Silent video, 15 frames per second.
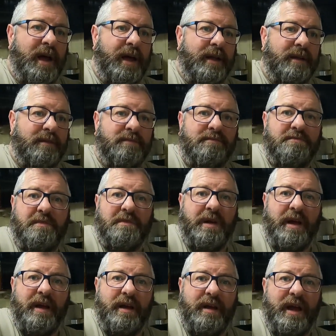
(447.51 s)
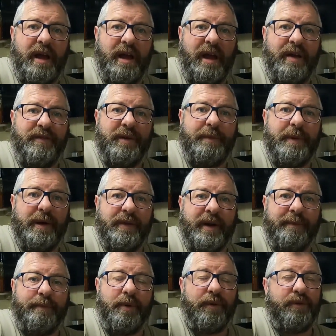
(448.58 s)
And every beer that
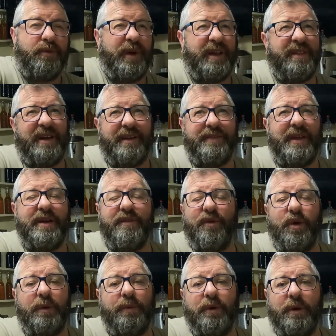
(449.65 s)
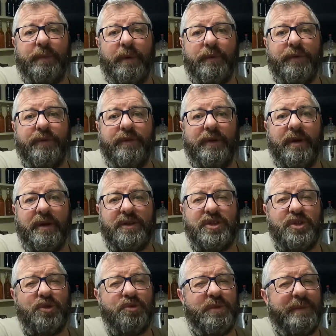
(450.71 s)
I put through, I think I've only put about
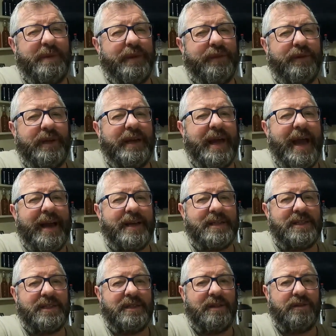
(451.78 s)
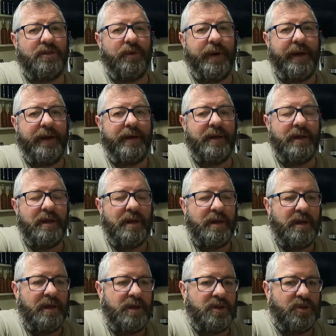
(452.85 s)
2, maybe 3 kegs through it.
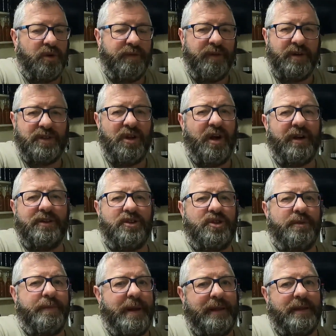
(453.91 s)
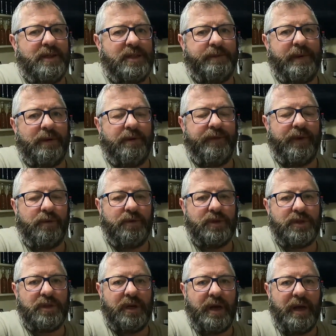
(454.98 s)
So it's not had a tremendous amount of
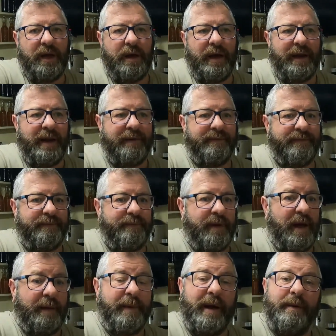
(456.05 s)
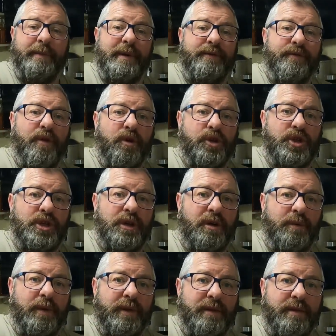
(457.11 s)
use. And I might have been
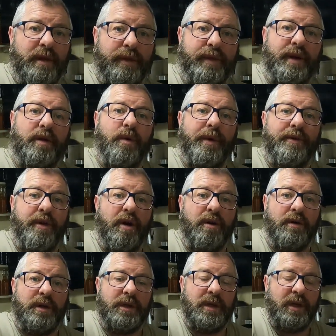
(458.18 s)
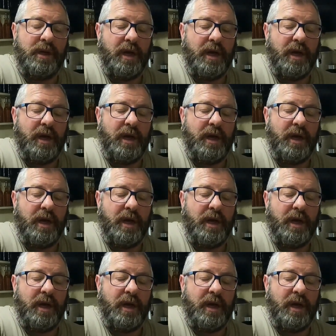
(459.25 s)
fortunate with the thing going wrong.